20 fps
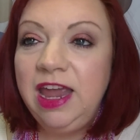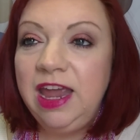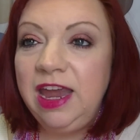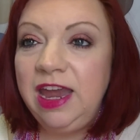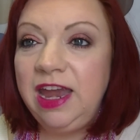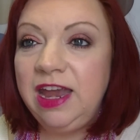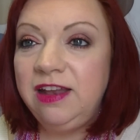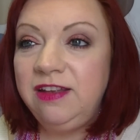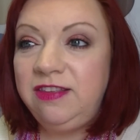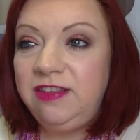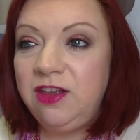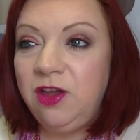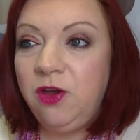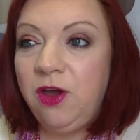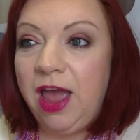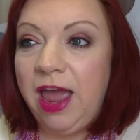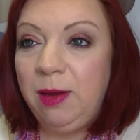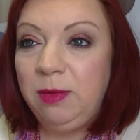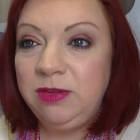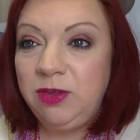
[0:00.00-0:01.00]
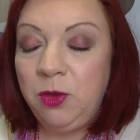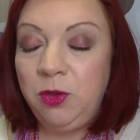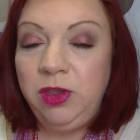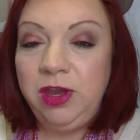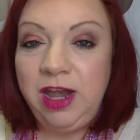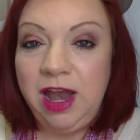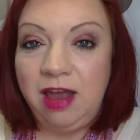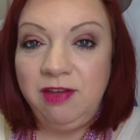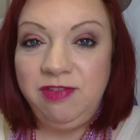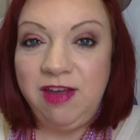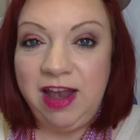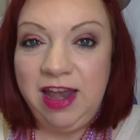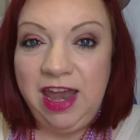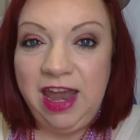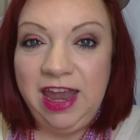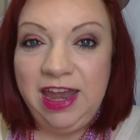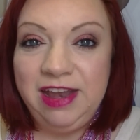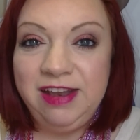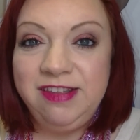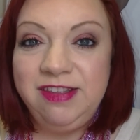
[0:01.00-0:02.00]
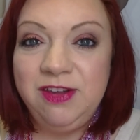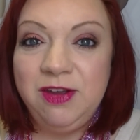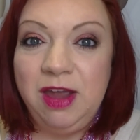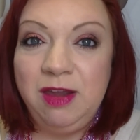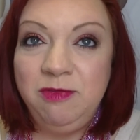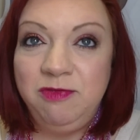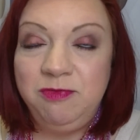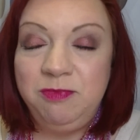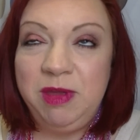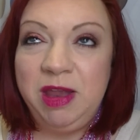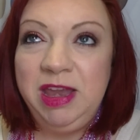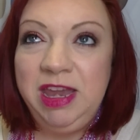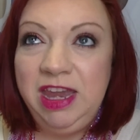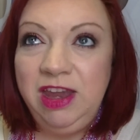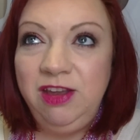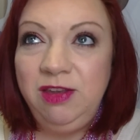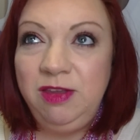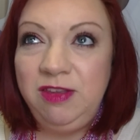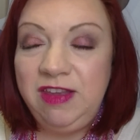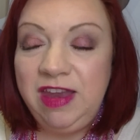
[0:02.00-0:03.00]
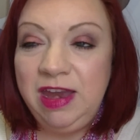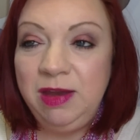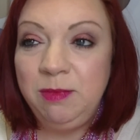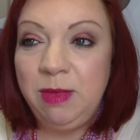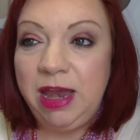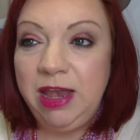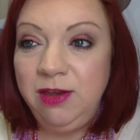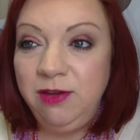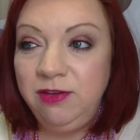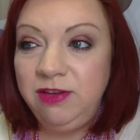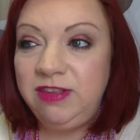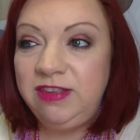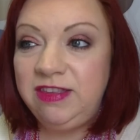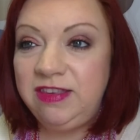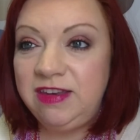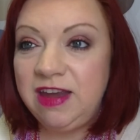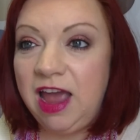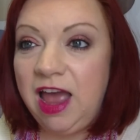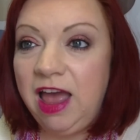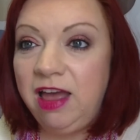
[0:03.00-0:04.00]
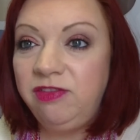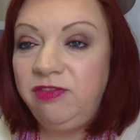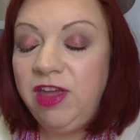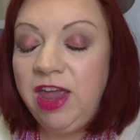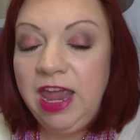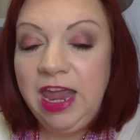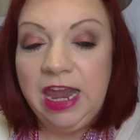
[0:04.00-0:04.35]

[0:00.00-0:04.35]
and so I was holding off on it and so I've been using my new stuff